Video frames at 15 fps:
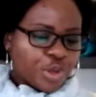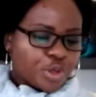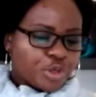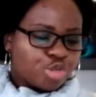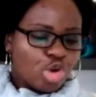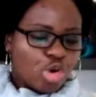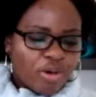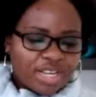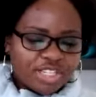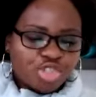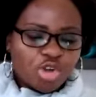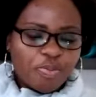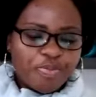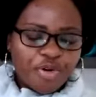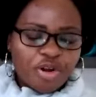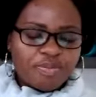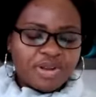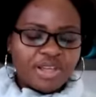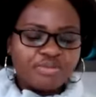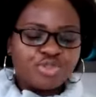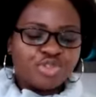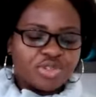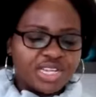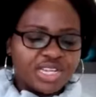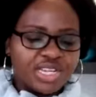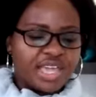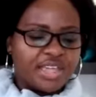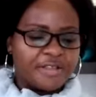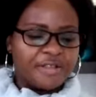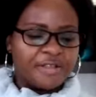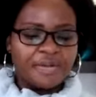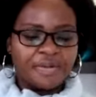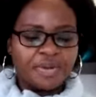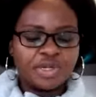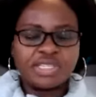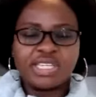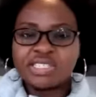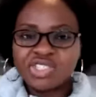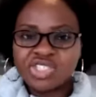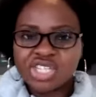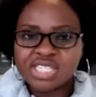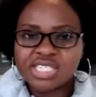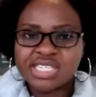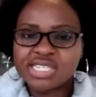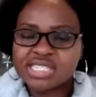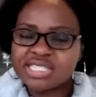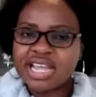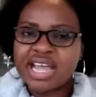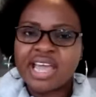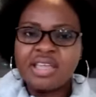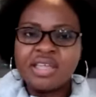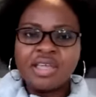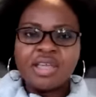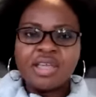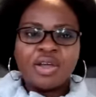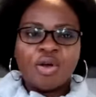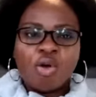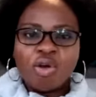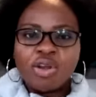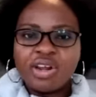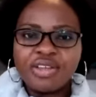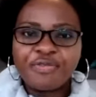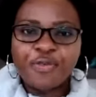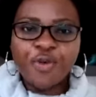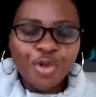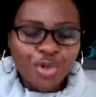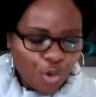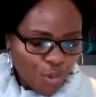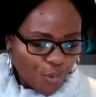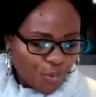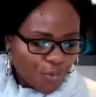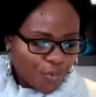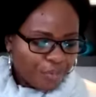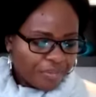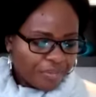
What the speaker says: So what's your problem today? Did Jesus die only for you?